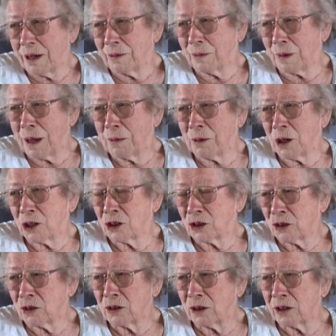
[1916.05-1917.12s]
I, am not
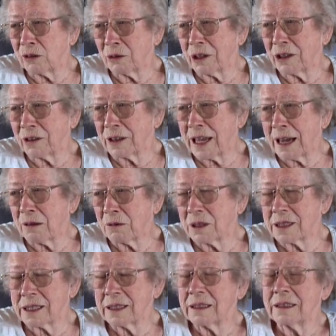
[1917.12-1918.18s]
sure whether that
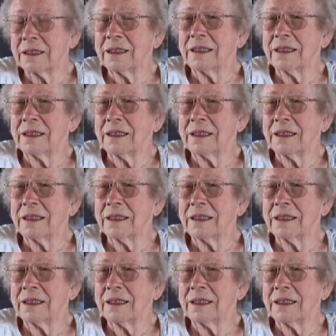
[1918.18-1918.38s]
was.